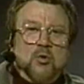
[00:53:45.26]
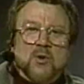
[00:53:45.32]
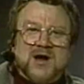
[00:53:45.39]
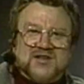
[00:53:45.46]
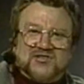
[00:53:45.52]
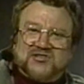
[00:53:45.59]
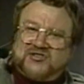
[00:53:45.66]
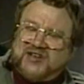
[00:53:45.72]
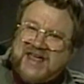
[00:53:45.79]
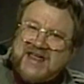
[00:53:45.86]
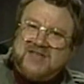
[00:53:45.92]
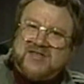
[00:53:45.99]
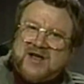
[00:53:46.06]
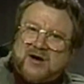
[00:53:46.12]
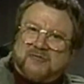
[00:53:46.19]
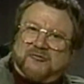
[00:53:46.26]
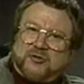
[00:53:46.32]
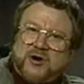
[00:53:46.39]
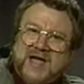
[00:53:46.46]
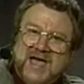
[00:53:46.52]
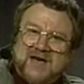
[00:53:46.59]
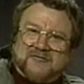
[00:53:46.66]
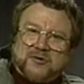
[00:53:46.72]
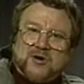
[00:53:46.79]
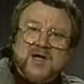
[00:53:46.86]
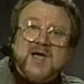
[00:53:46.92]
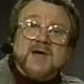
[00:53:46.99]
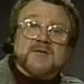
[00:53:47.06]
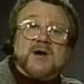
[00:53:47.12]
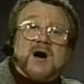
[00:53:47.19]
want to stay there forever.
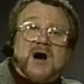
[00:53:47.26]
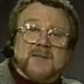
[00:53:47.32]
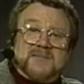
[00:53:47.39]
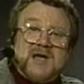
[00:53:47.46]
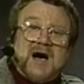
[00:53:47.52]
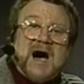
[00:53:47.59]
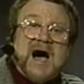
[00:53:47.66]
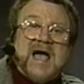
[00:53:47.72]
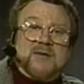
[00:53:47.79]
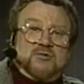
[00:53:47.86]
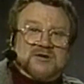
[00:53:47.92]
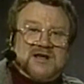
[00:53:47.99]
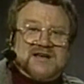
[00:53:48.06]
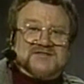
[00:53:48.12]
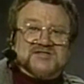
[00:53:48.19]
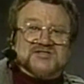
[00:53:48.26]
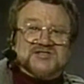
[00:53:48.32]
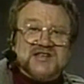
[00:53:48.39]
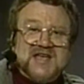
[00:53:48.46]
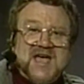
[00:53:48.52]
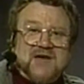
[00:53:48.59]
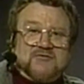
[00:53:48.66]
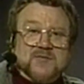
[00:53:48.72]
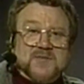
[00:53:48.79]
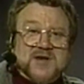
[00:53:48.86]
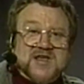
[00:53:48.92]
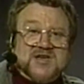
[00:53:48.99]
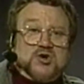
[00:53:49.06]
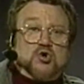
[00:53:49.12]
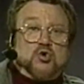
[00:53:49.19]
I would like to see
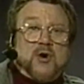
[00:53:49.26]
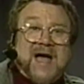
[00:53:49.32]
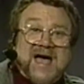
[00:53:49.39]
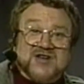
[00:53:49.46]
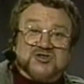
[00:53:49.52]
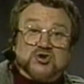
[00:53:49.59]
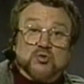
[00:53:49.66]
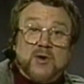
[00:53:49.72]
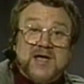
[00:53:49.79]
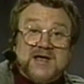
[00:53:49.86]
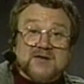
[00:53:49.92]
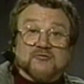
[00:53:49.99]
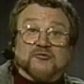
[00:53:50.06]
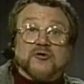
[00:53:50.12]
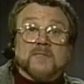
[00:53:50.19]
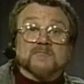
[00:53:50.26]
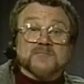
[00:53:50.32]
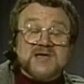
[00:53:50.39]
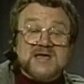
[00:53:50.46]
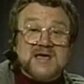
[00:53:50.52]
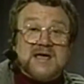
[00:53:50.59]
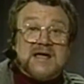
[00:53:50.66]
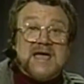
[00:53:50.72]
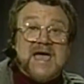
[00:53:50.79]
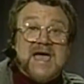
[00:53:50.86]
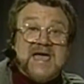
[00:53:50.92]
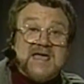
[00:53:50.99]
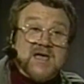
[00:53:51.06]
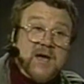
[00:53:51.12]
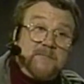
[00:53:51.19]
everybody graduate from being
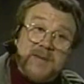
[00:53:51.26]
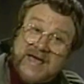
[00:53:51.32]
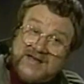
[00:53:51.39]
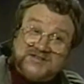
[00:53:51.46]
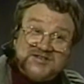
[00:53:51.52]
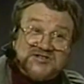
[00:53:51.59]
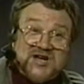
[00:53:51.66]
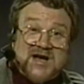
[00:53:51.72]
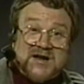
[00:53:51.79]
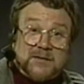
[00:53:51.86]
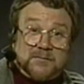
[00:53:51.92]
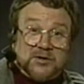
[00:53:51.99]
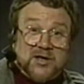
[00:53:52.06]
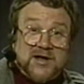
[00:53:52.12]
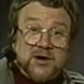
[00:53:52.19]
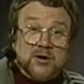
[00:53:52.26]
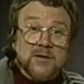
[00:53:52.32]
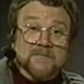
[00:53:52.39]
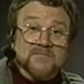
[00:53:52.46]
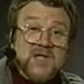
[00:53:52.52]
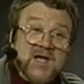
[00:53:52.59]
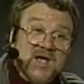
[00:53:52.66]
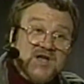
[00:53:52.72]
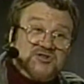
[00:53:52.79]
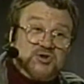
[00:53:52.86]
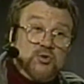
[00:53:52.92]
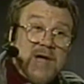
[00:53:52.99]
a pentatonic player to